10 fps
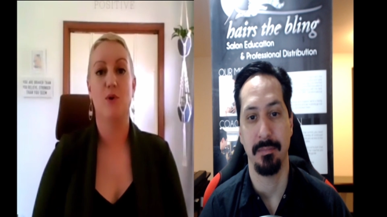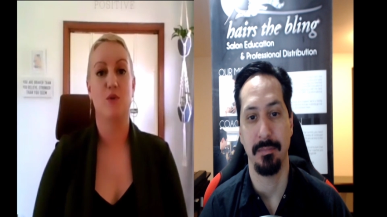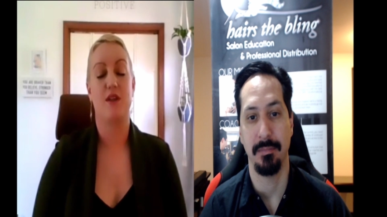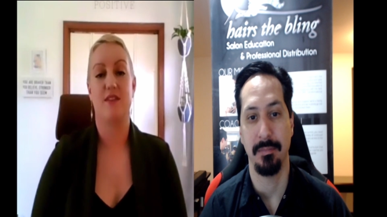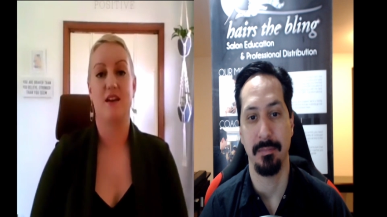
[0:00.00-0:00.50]

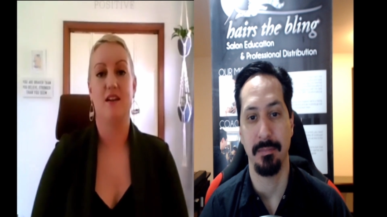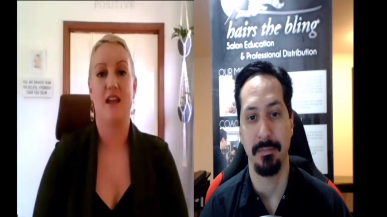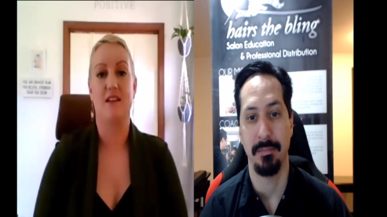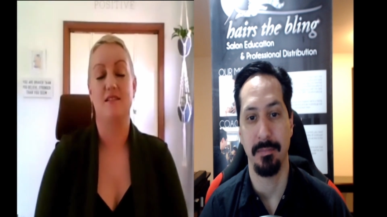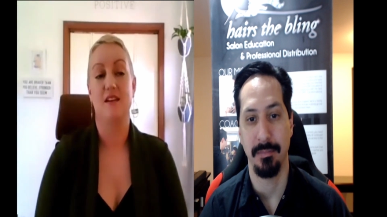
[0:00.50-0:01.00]
Speaker 1: with it,
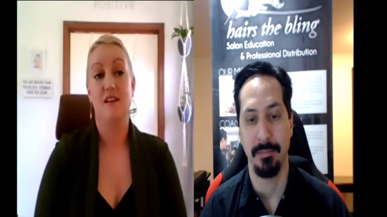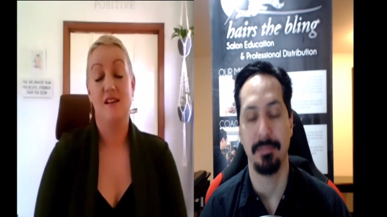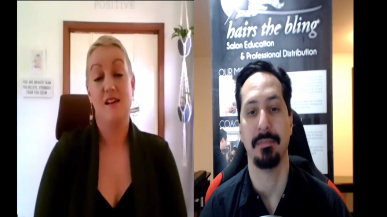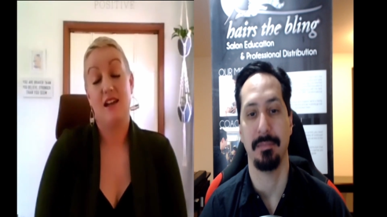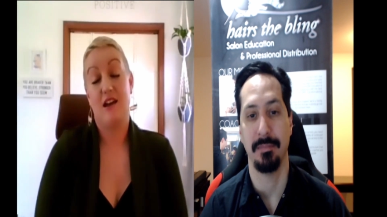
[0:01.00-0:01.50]
and
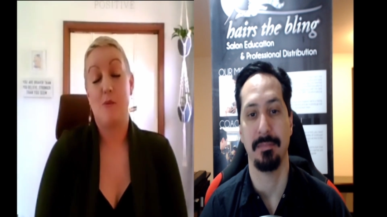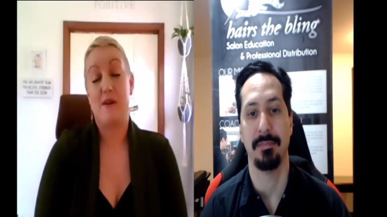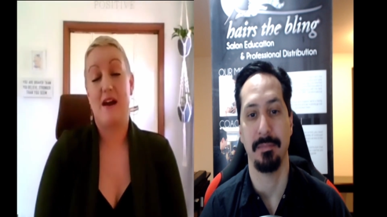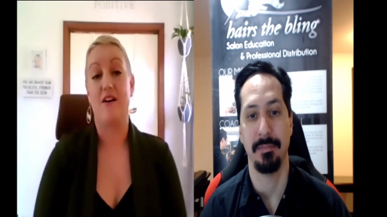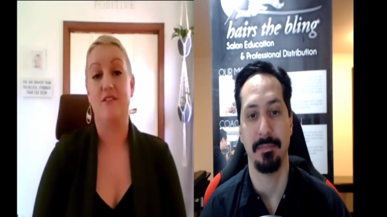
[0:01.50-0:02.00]
and help it
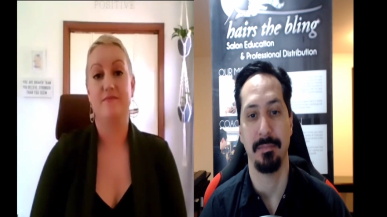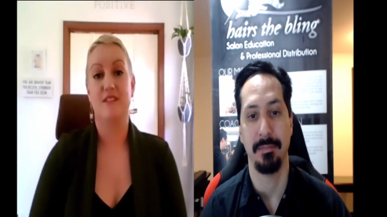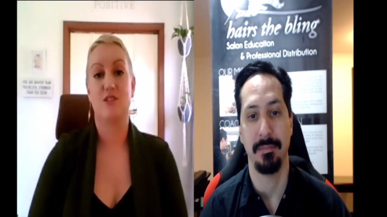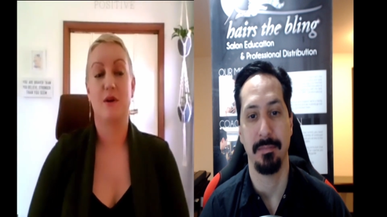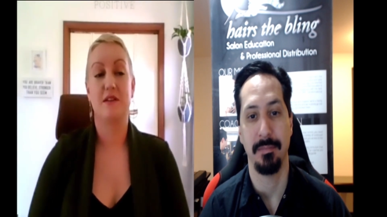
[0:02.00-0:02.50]
out as
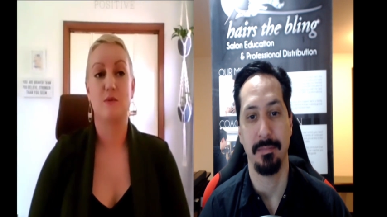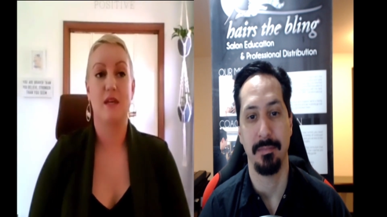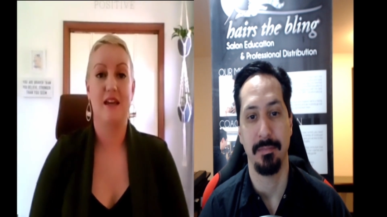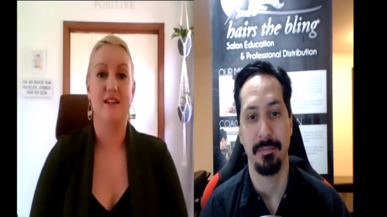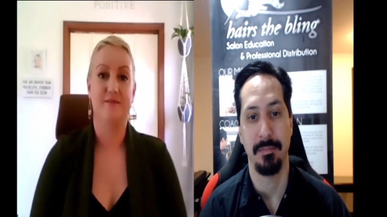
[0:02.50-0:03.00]
quick as we
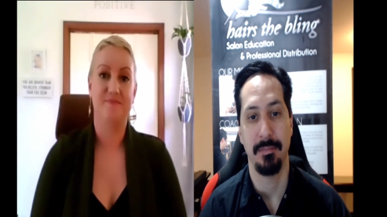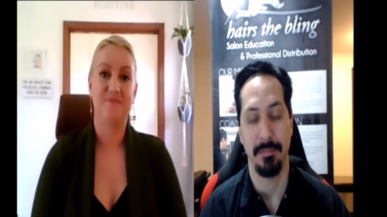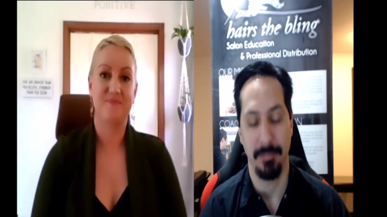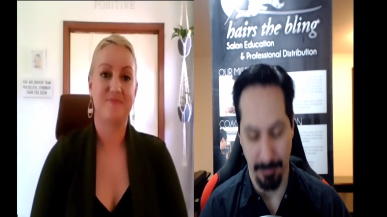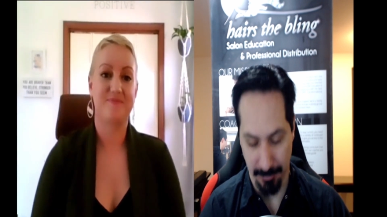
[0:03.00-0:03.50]
can.
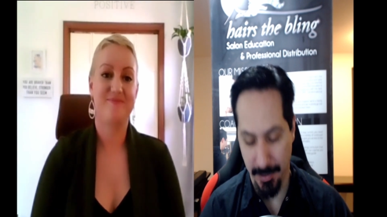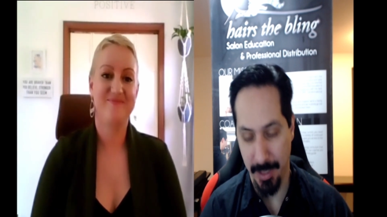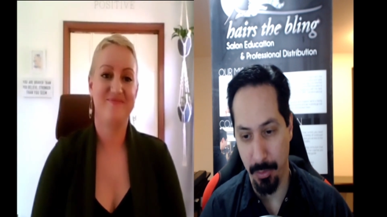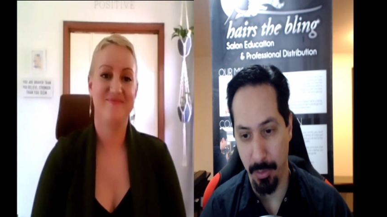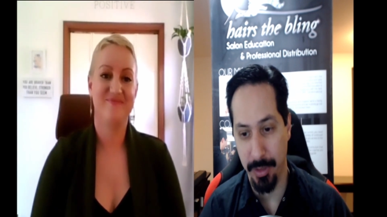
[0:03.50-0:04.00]

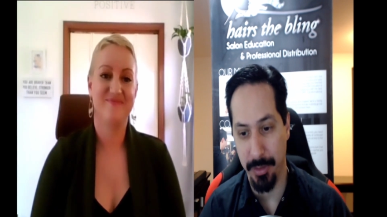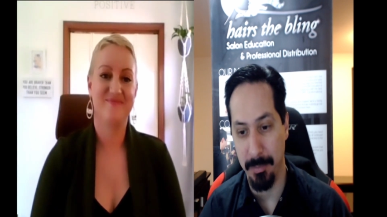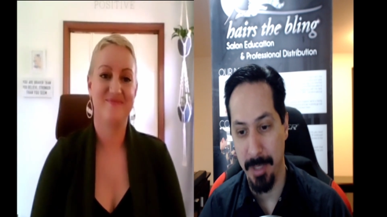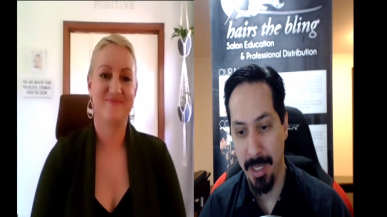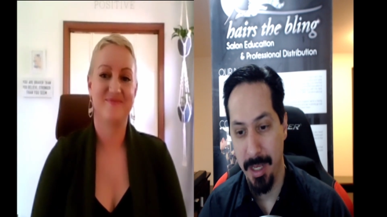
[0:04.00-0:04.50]
Speaker 2: That's awesome.
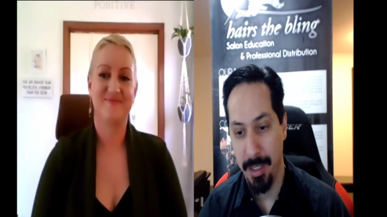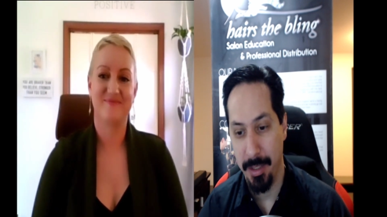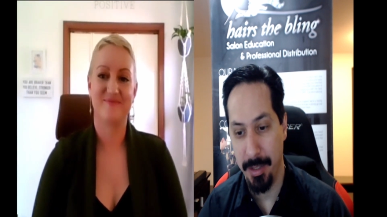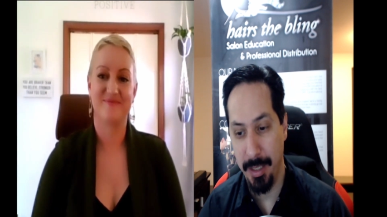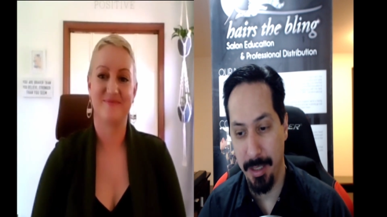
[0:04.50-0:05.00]

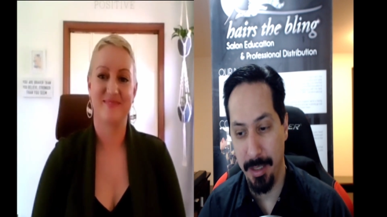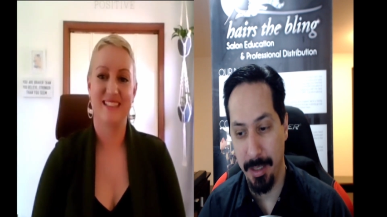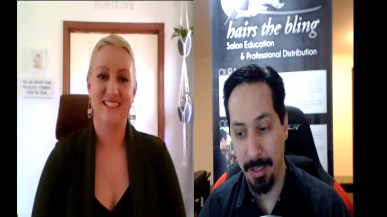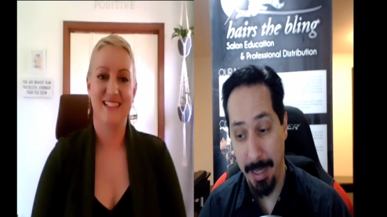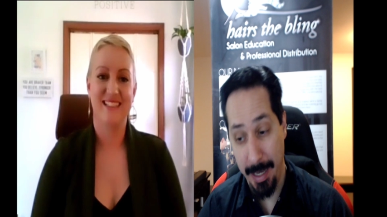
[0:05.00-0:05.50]
The uh,
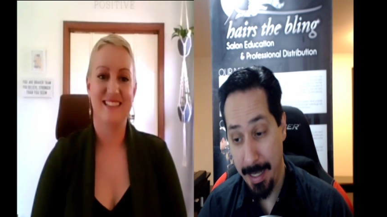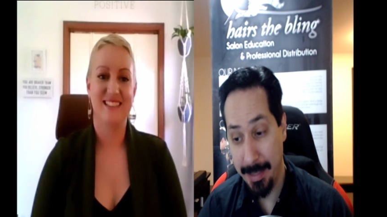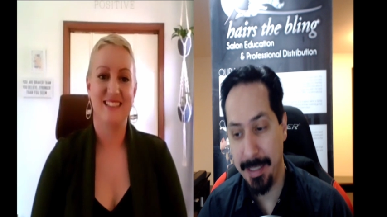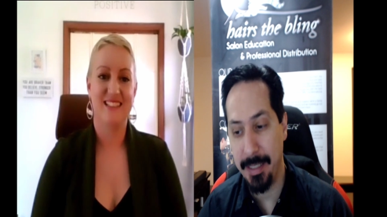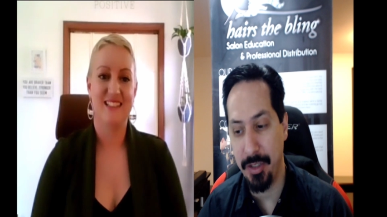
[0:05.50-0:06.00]
at
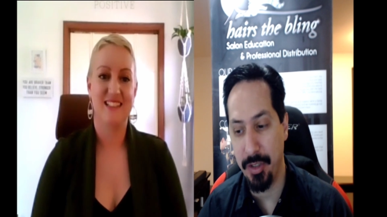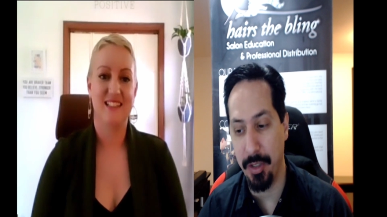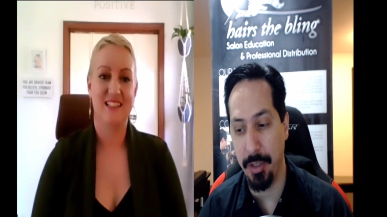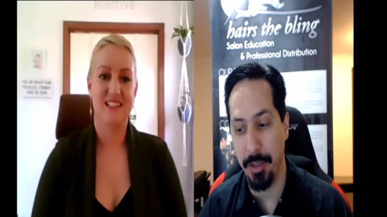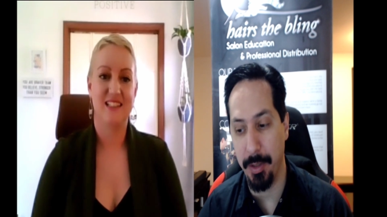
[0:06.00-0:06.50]
least
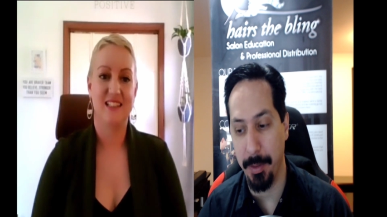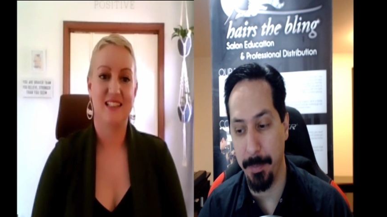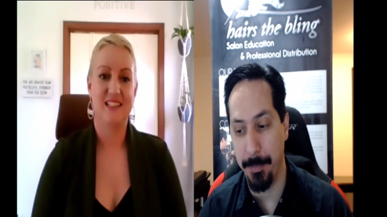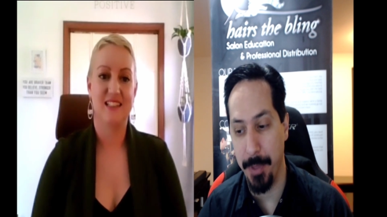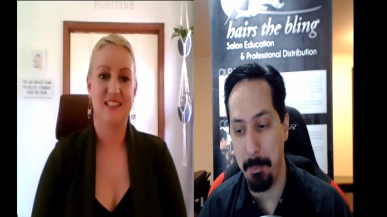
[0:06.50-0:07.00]
the the
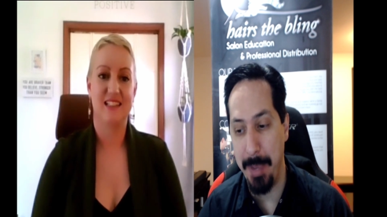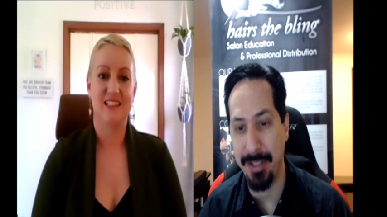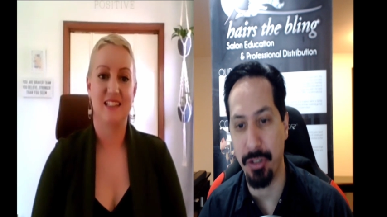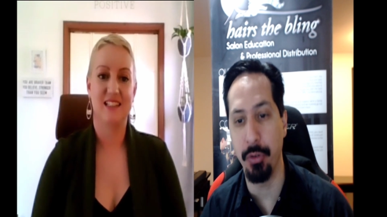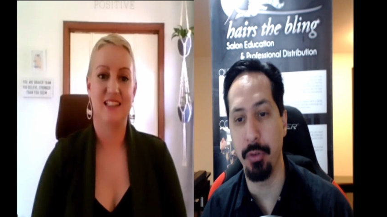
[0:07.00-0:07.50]
the
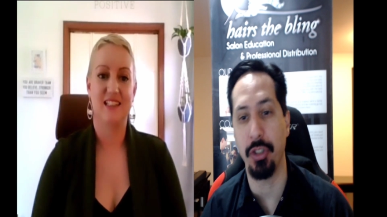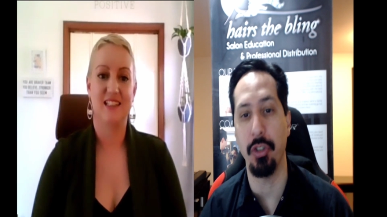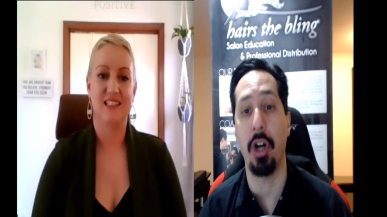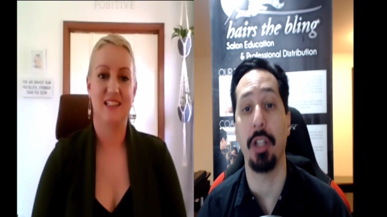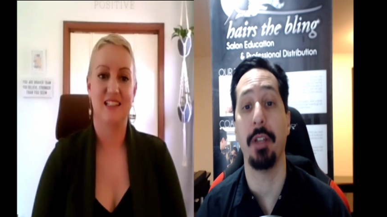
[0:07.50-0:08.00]
best news in
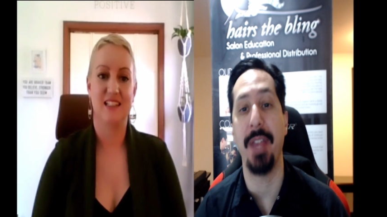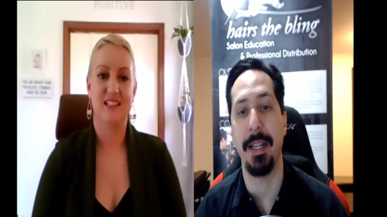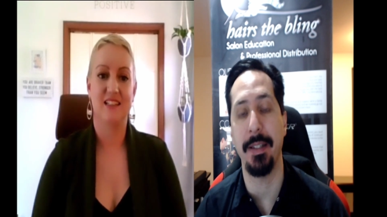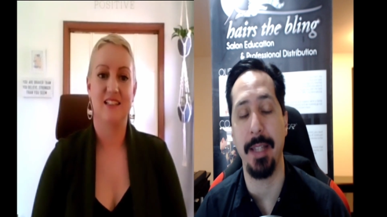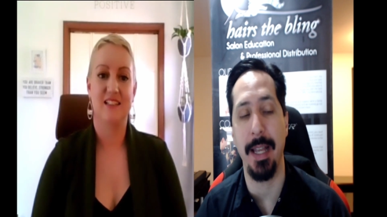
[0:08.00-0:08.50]
all of that
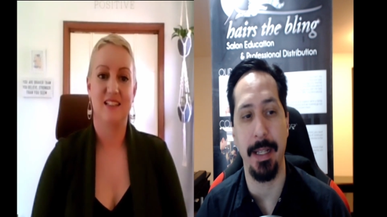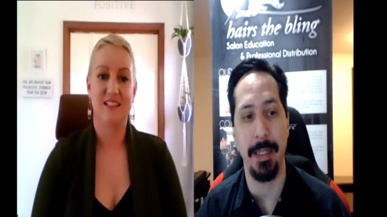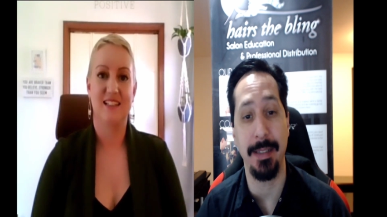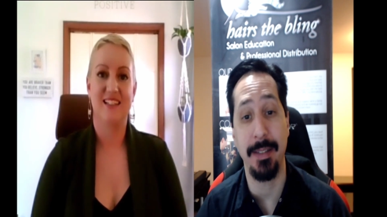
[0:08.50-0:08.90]
is that it's